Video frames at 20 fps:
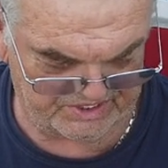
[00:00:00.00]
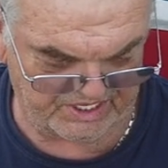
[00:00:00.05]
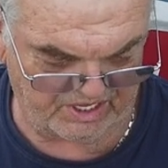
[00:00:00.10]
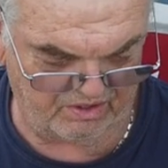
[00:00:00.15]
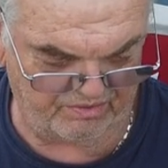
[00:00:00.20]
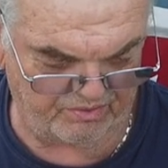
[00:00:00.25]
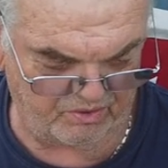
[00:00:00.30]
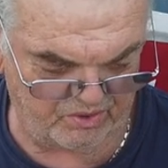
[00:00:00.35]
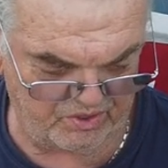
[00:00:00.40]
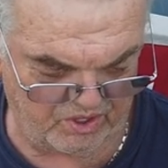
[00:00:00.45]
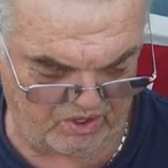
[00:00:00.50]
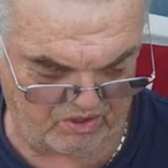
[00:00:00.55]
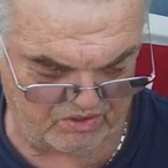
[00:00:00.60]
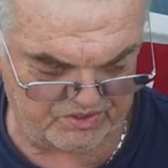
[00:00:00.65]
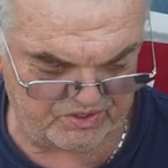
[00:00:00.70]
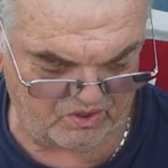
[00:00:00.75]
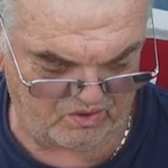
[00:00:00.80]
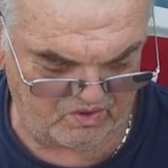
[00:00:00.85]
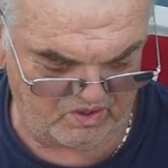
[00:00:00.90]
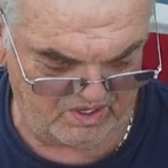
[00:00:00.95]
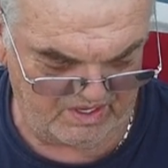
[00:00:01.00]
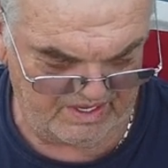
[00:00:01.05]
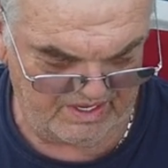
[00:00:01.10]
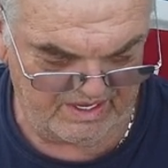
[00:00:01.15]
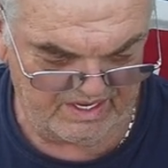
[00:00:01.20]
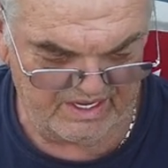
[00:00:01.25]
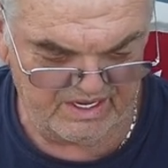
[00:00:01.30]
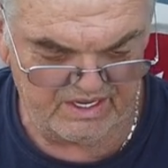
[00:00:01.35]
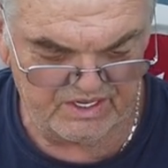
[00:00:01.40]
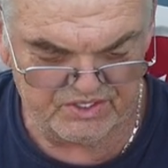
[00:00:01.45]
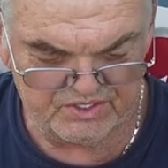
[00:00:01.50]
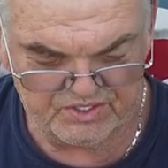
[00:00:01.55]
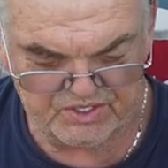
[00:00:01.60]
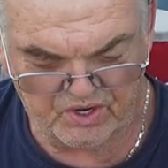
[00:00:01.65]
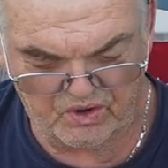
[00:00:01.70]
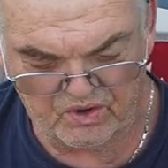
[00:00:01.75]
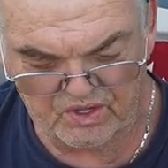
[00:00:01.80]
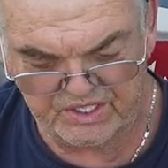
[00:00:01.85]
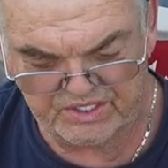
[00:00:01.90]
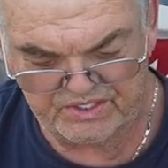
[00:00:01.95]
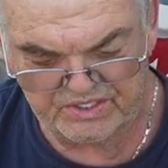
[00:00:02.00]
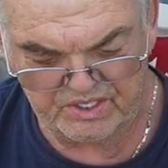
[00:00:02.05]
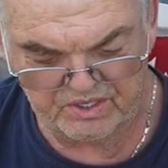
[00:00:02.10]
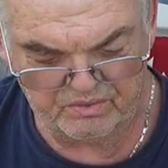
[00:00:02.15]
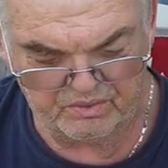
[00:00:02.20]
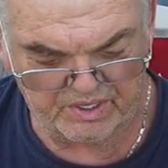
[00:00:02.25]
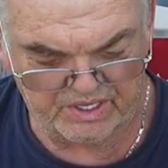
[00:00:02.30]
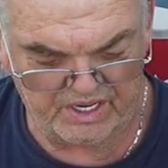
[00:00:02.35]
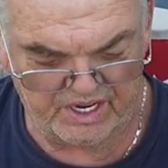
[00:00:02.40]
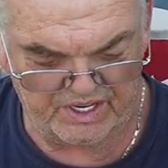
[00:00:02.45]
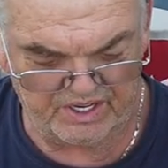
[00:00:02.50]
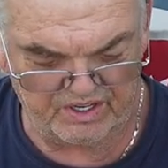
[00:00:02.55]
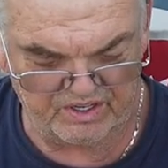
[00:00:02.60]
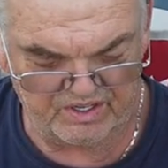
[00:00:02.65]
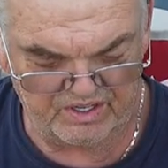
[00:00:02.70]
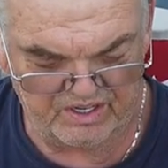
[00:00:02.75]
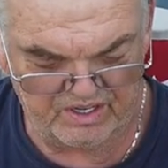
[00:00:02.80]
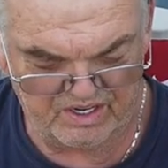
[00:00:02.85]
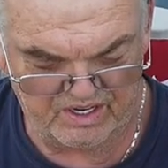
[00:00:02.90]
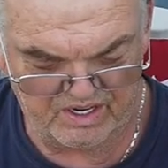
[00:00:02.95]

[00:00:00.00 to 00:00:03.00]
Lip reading: cell phone also. So let's see what we got here.